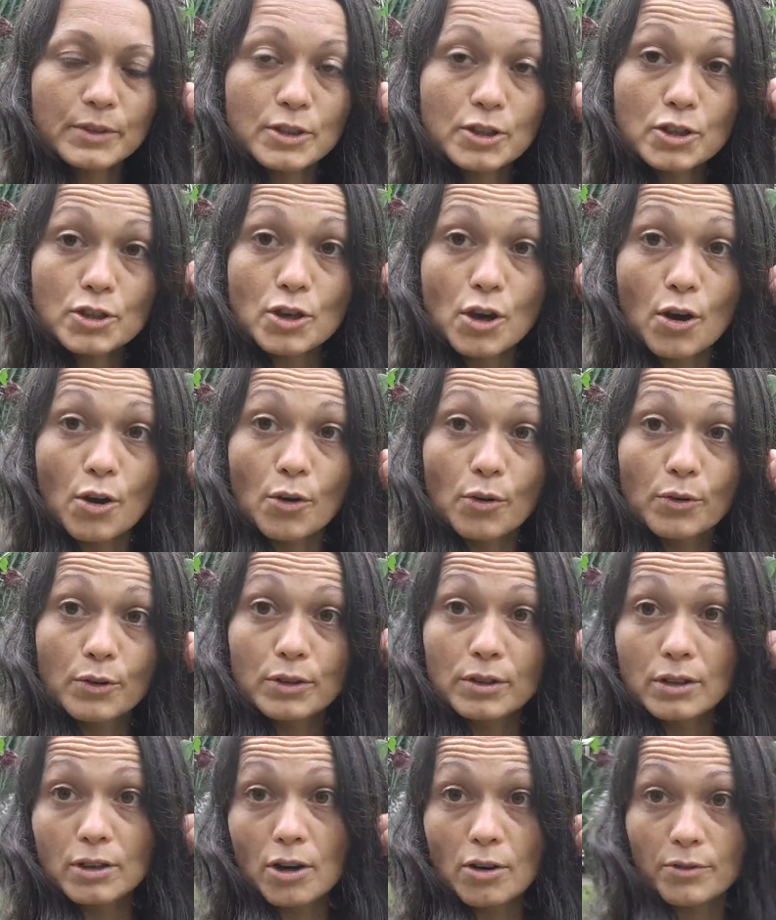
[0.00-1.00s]
So,
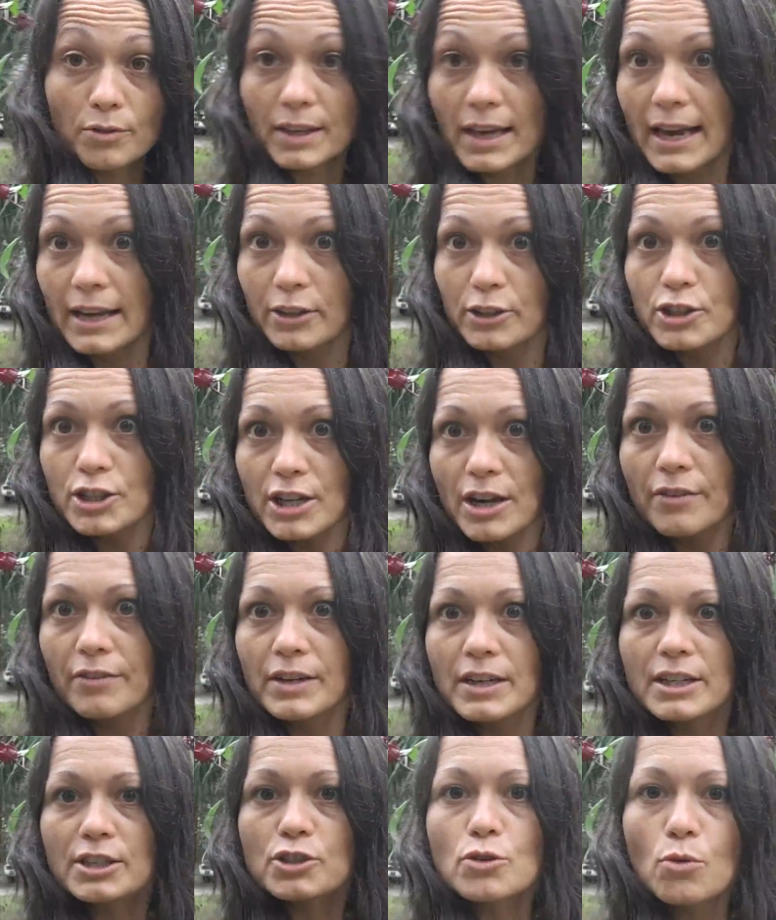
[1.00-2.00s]
you know, the energy of
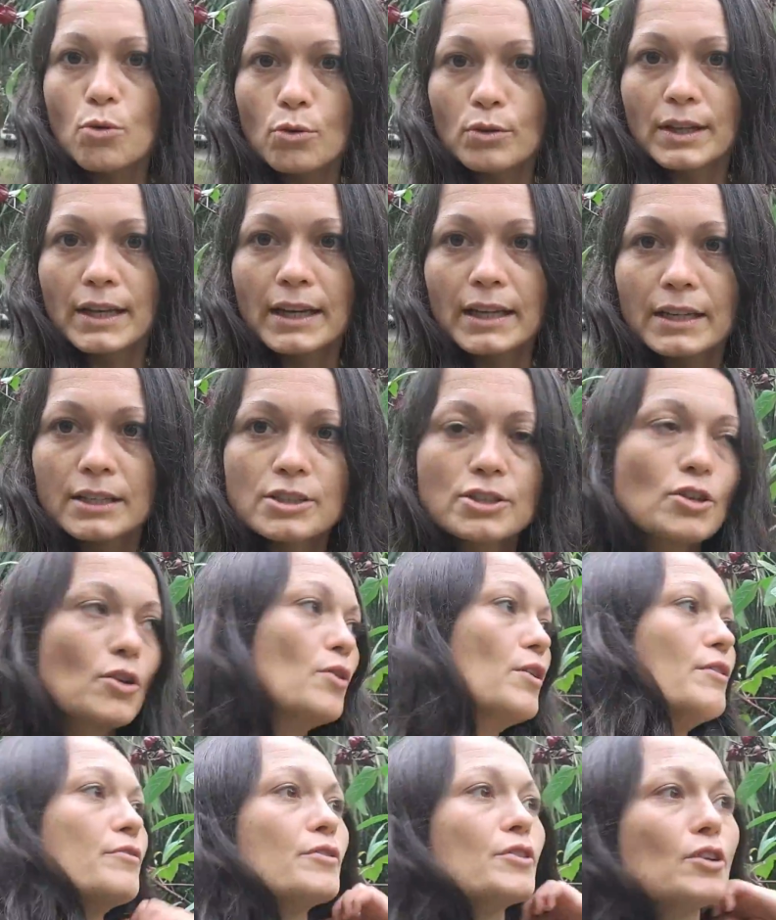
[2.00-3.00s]
it is cooling. So
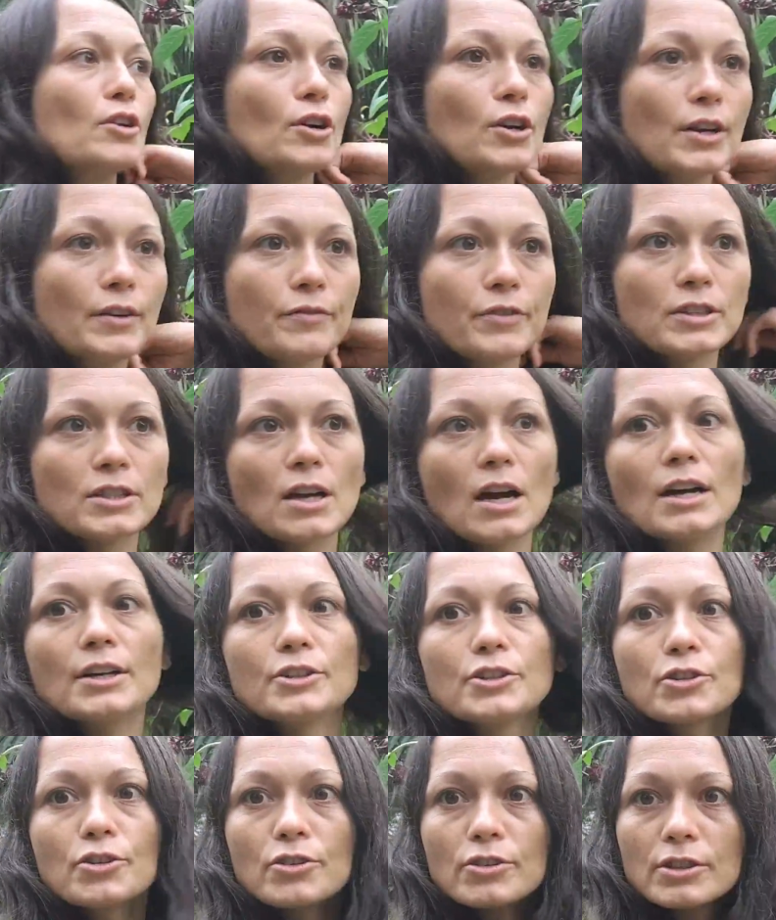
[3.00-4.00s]
if it's
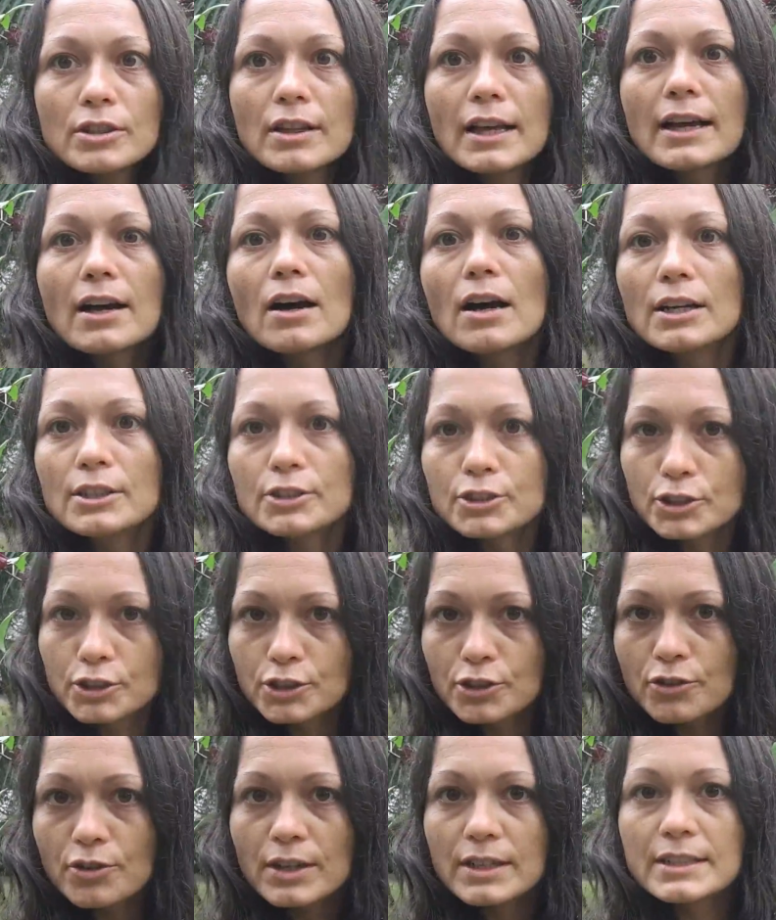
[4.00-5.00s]
100
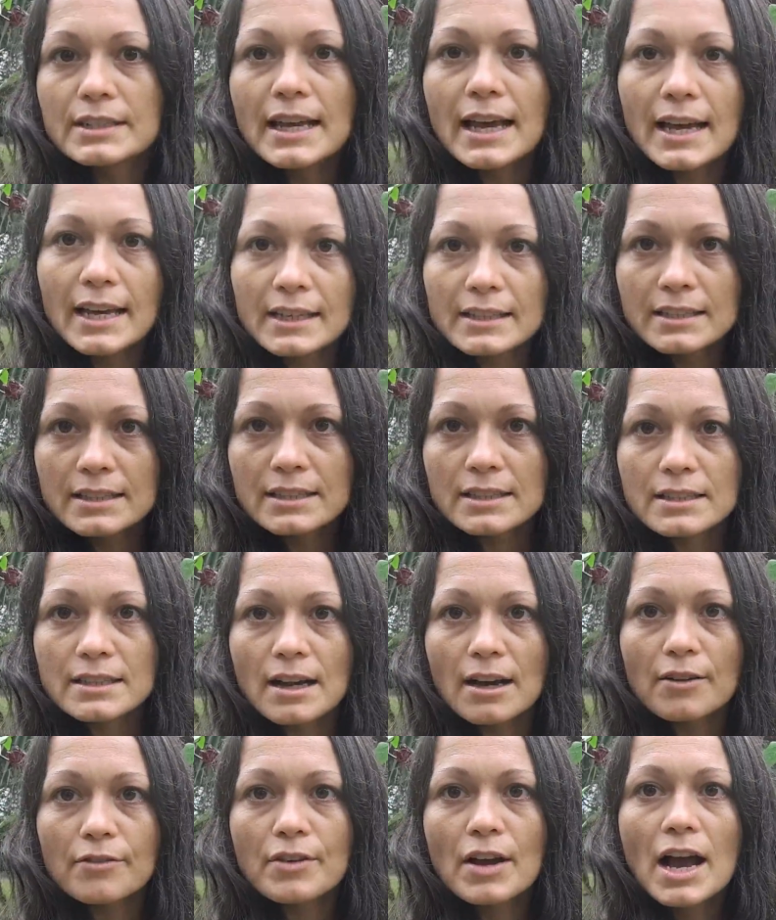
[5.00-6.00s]
degree days and
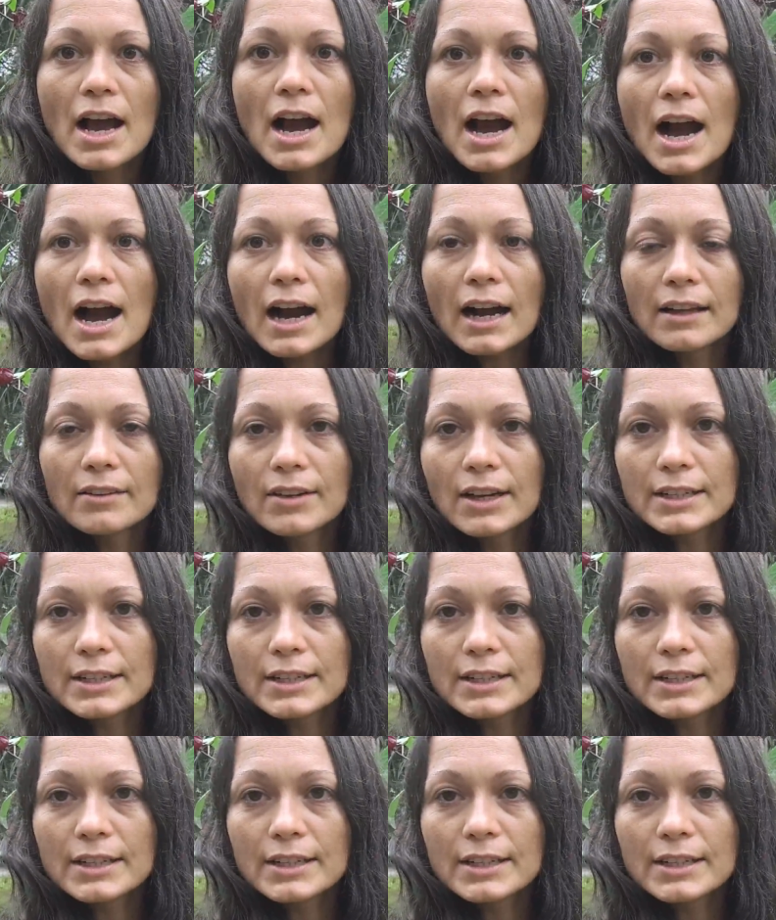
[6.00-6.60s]
stuff, I